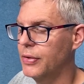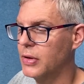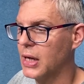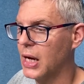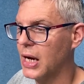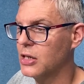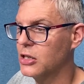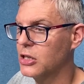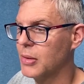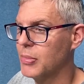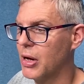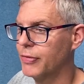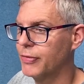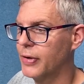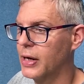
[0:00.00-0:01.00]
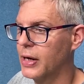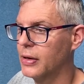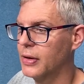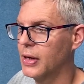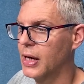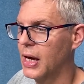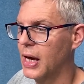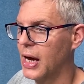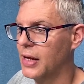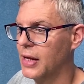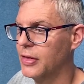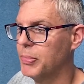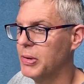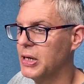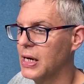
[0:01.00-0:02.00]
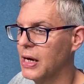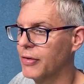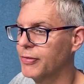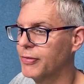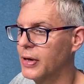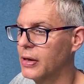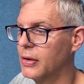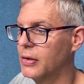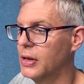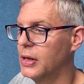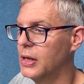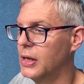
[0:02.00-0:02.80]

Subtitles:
the HTML file, and the PDF file.